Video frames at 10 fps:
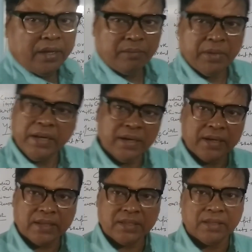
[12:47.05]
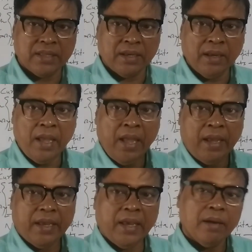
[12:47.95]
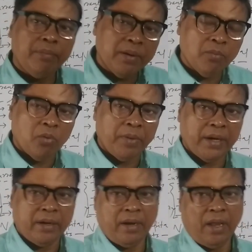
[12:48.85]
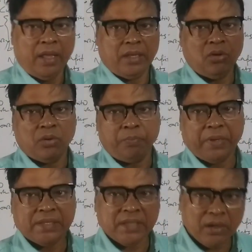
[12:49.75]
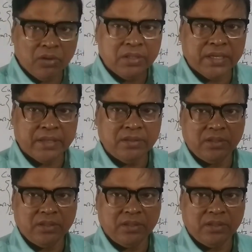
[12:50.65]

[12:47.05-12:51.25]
Very interesting thing. Every moment your picture will change,